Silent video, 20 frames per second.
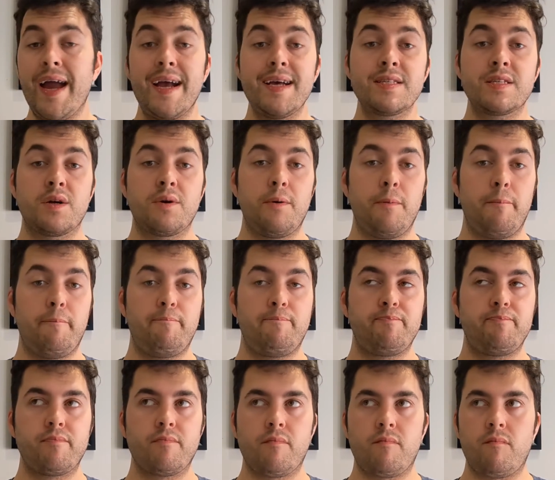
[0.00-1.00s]
It
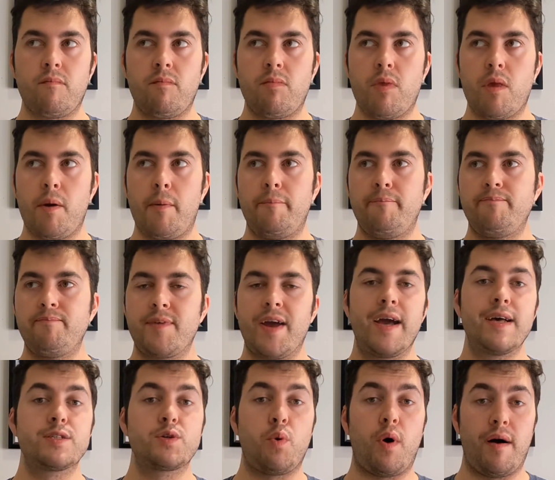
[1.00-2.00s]

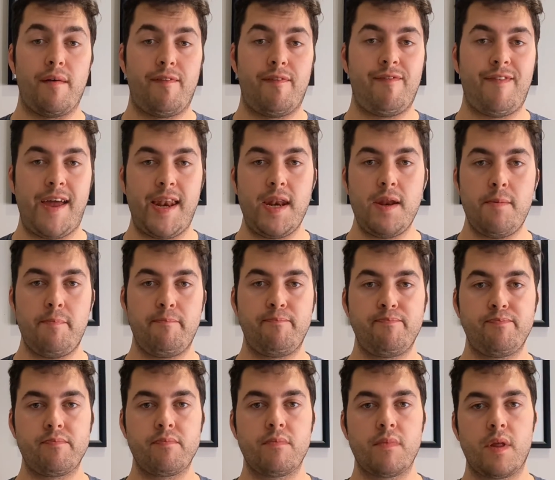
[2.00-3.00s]
is quite thin.
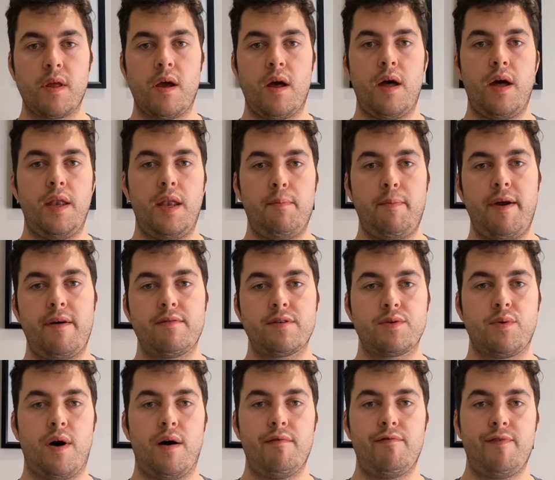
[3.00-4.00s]
Well, the beer
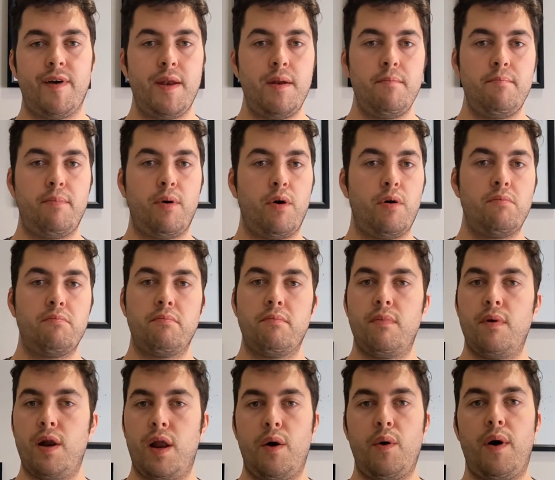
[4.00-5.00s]
is quite thin, but
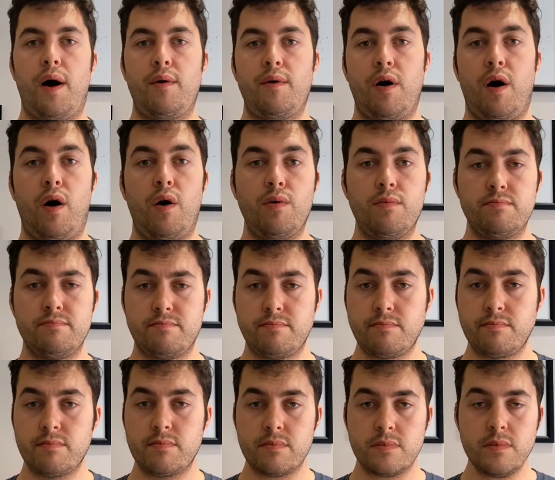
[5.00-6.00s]
low alcohol.
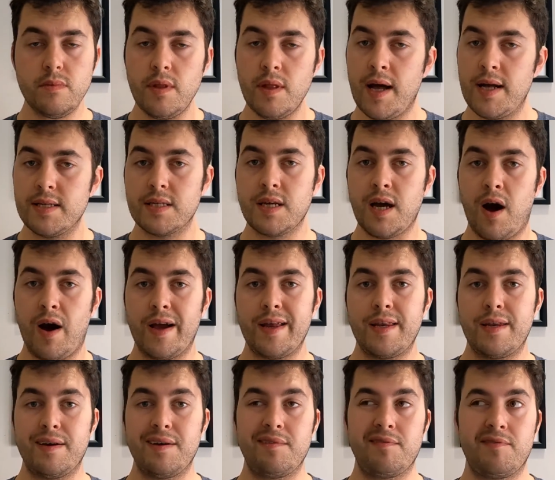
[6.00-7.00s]
That's
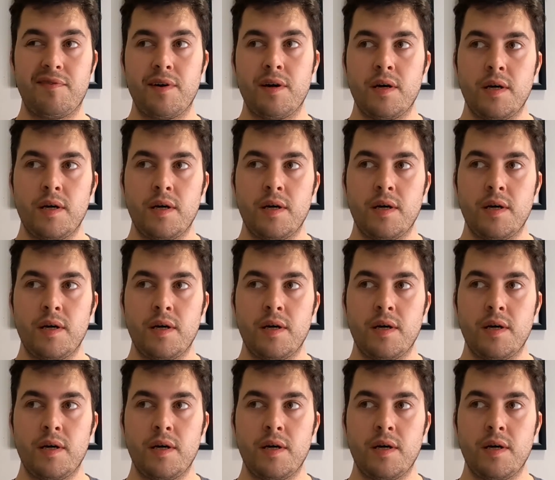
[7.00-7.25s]
kind of